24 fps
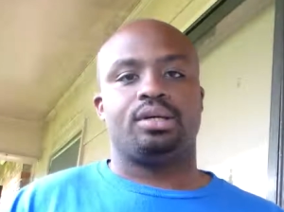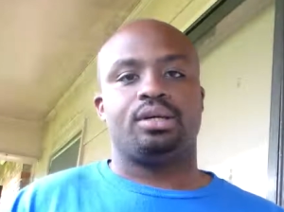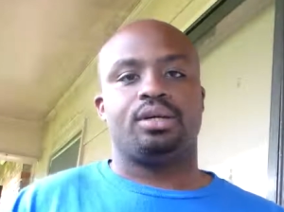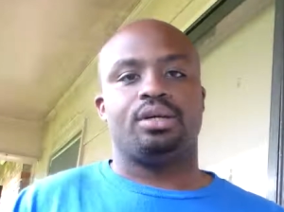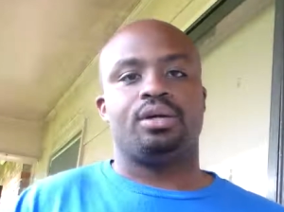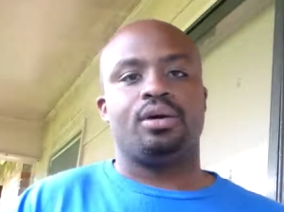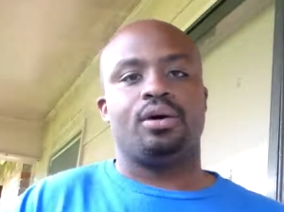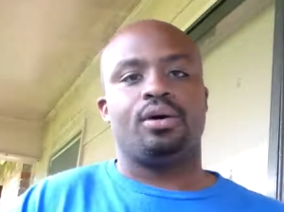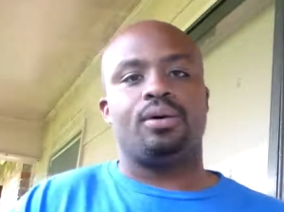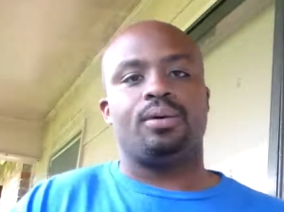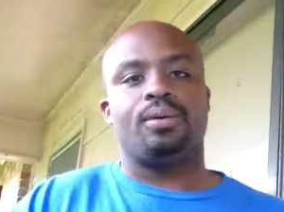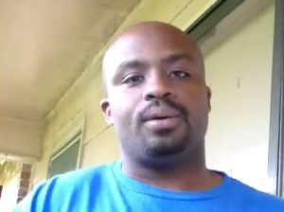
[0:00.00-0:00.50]
You
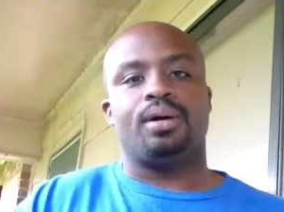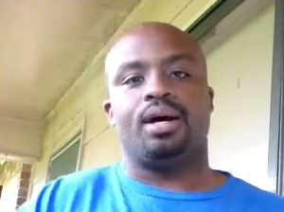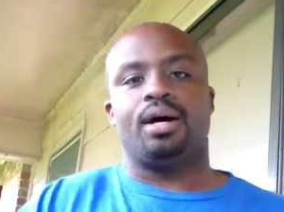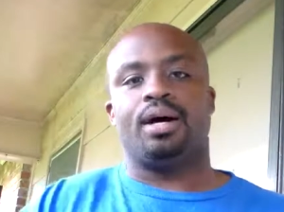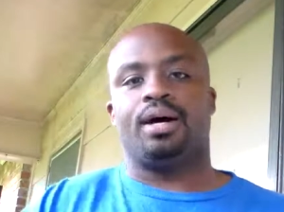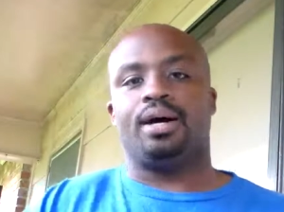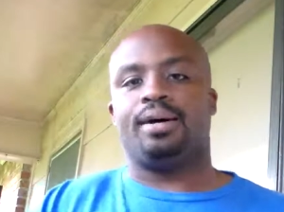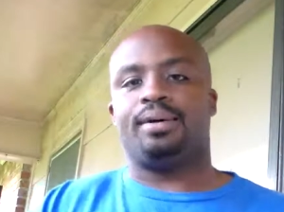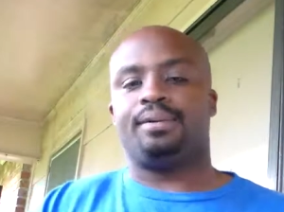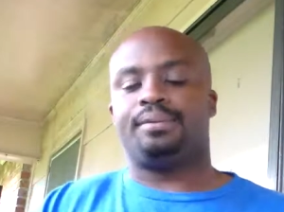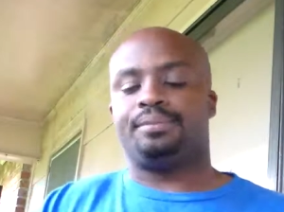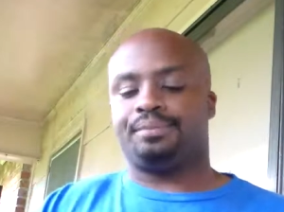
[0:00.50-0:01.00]
know,
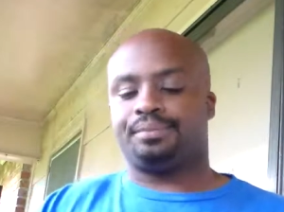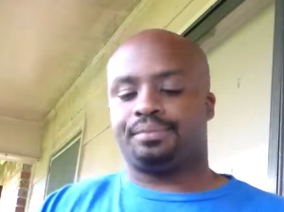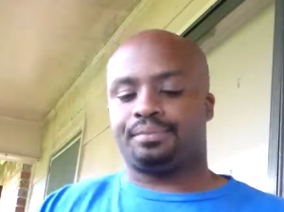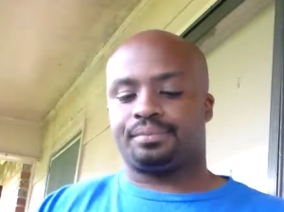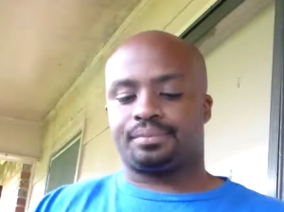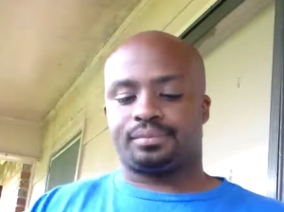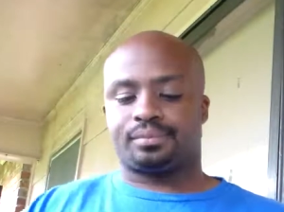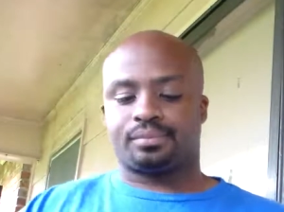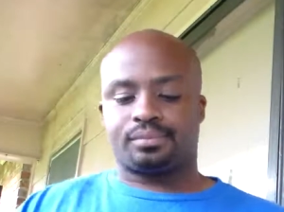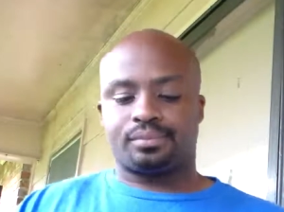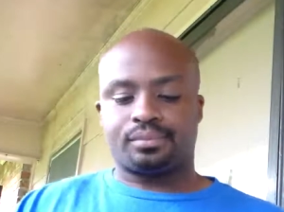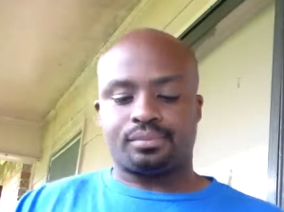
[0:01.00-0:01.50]
um,
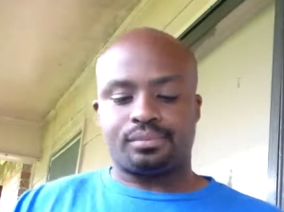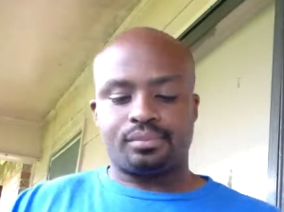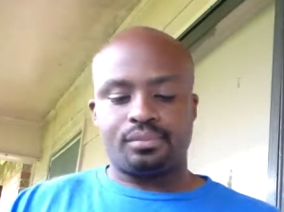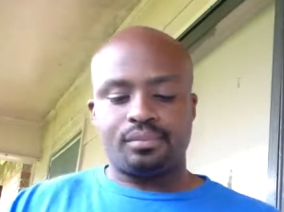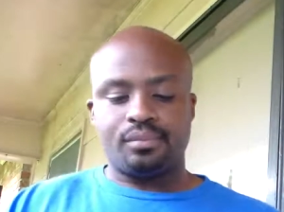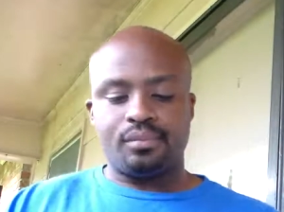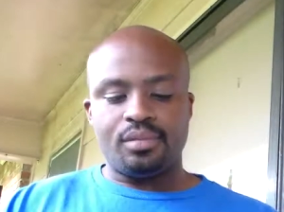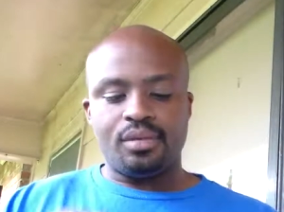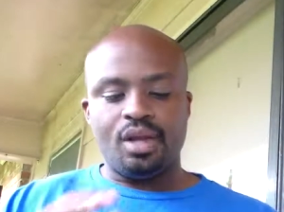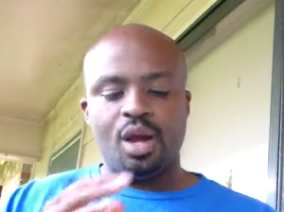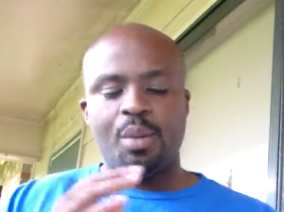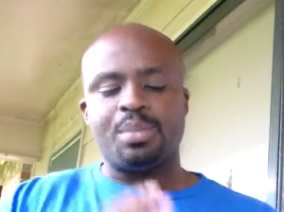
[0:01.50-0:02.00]

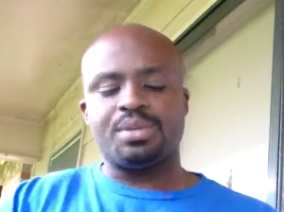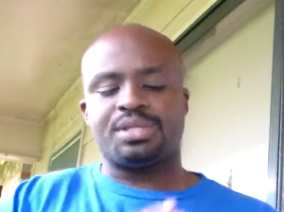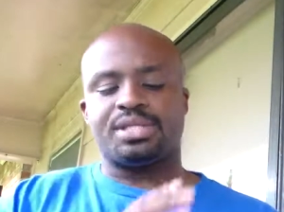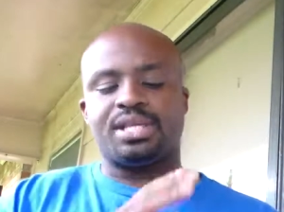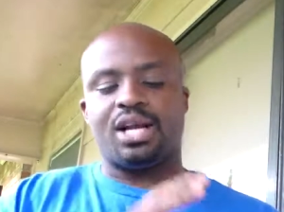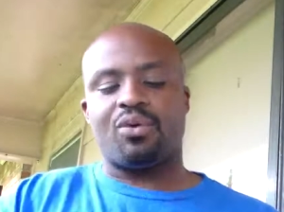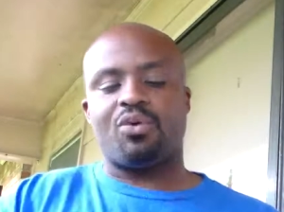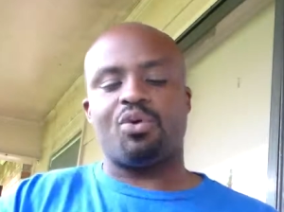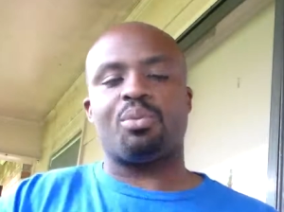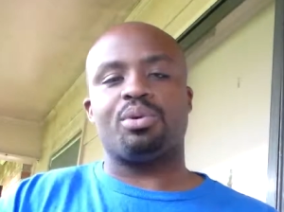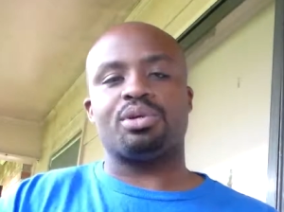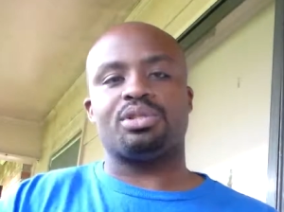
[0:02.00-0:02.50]
I'm gonna say
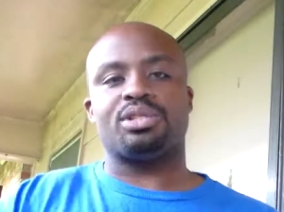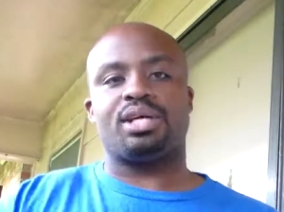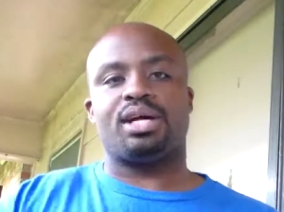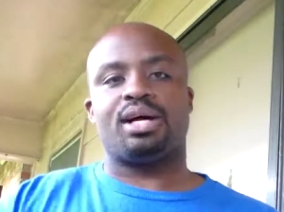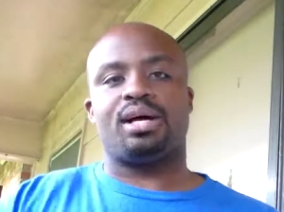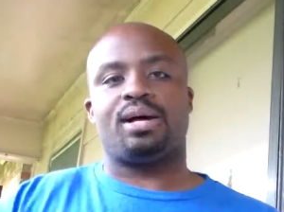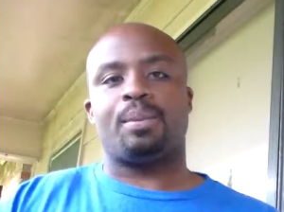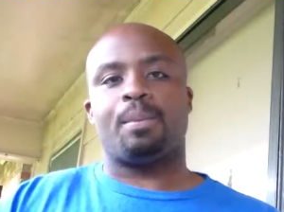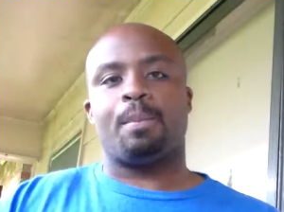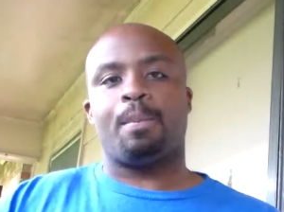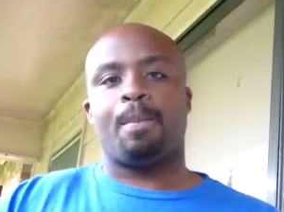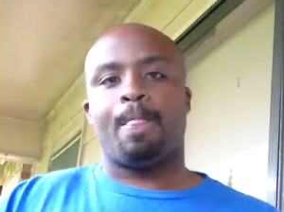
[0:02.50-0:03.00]
that one more
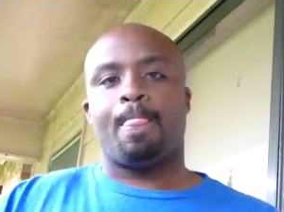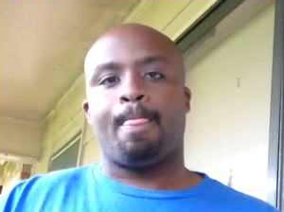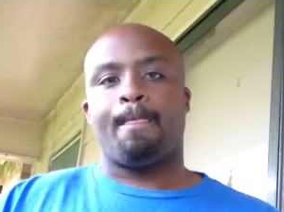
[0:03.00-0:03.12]
time.